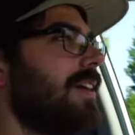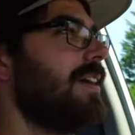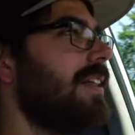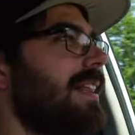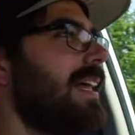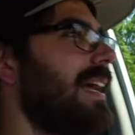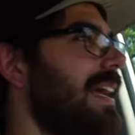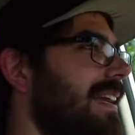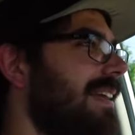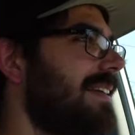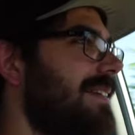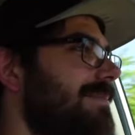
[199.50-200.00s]
are
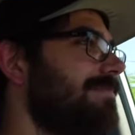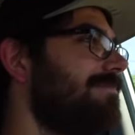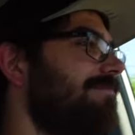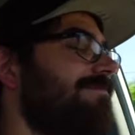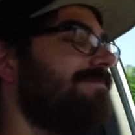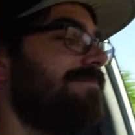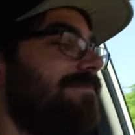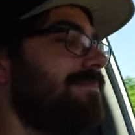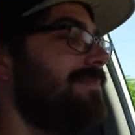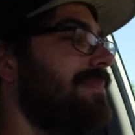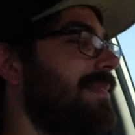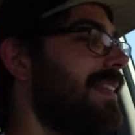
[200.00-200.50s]
like,
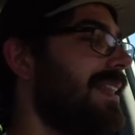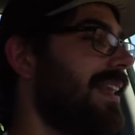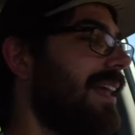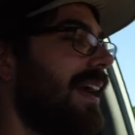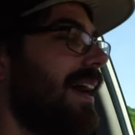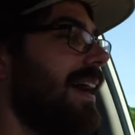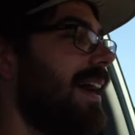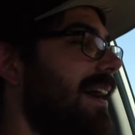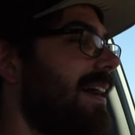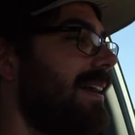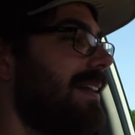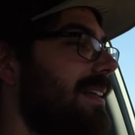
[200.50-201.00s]

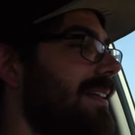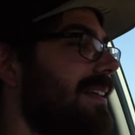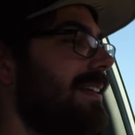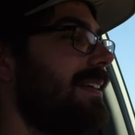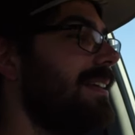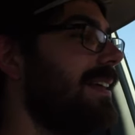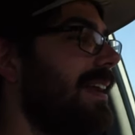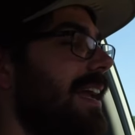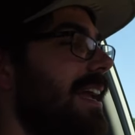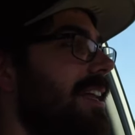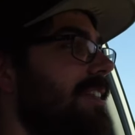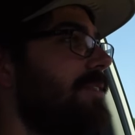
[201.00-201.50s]
I
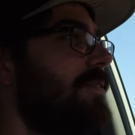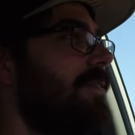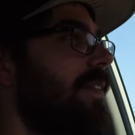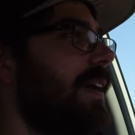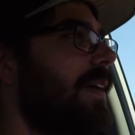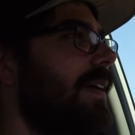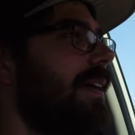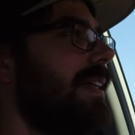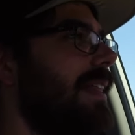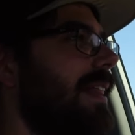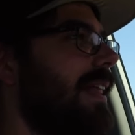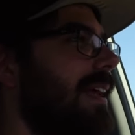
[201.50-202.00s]
it's
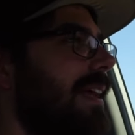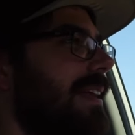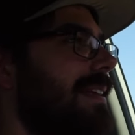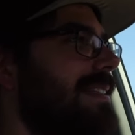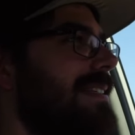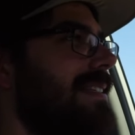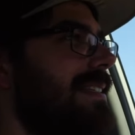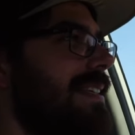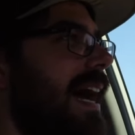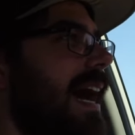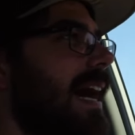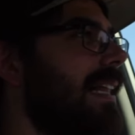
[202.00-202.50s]
very like
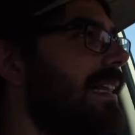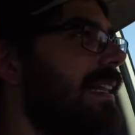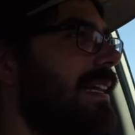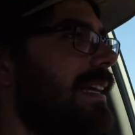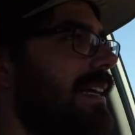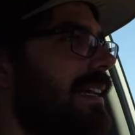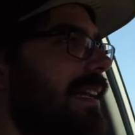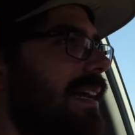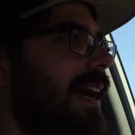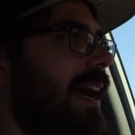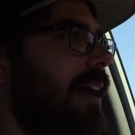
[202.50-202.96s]
solid.